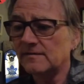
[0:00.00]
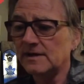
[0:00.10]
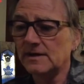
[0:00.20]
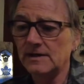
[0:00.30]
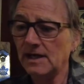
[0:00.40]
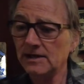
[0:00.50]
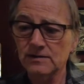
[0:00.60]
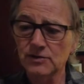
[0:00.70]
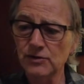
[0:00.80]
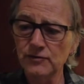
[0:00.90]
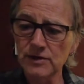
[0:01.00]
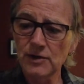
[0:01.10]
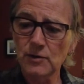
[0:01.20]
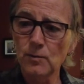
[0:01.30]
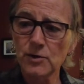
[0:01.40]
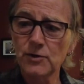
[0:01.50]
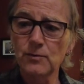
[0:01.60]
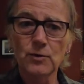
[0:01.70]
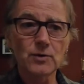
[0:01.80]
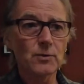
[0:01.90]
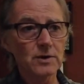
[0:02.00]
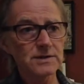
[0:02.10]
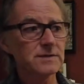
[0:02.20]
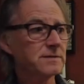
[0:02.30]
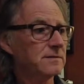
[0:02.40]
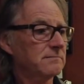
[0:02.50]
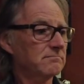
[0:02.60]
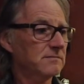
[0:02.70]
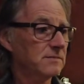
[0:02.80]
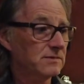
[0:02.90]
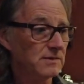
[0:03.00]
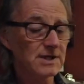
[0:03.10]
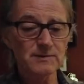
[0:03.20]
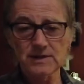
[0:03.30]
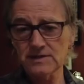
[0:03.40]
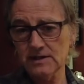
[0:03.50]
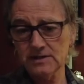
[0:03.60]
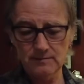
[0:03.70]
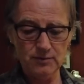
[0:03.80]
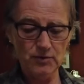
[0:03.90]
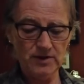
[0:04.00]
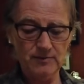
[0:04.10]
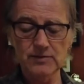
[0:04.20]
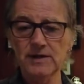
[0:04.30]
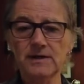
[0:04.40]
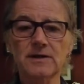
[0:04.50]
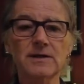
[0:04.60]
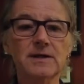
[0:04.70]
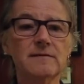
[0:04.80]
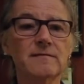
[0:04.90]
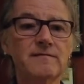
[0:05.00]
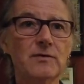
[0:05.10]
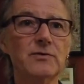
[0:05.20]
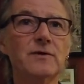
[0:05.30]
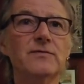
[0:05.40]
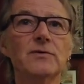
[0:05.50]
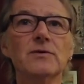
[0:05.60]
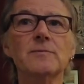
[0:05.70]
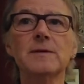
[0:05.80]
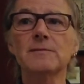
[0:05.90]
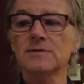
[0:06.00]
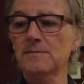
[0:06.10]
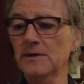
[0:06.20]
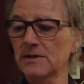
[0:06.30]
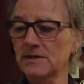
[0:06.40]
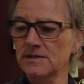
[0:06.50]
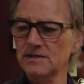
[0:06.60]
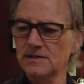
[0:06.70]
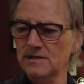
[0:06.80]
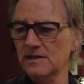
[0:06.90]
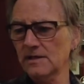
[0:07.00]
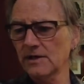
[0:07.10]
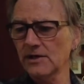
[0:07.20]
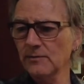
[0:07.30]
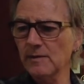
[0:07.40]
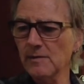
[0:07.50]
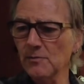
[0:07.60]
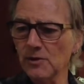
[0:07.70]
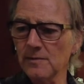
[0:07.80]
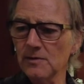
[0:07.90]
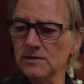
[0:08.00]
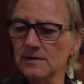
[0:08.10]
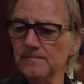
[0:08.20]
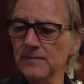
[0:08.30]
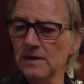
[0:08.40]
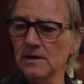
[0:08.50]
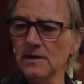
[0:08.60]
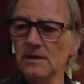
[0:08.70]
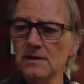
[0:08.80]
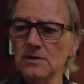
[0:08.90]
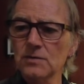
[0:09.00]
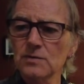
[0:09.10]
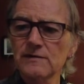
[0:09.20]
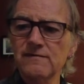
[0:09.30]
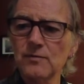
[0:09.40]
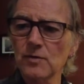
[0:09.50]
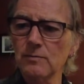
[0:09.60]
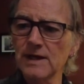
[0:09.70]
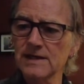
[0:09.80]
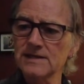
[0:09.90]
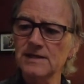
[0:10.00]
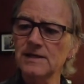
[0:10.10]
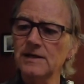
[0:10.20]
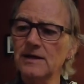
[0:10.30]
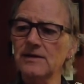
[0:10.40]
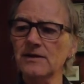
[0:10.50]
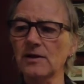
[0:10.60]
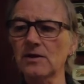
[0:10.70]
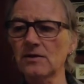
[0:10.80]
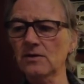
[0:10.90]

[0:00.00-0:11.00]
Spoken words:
And I couldn't really work out what it was. So that's when I started poking about the internet and found out a few other people's opinions and learned a wee bit more about it. Only four blends in here, I think.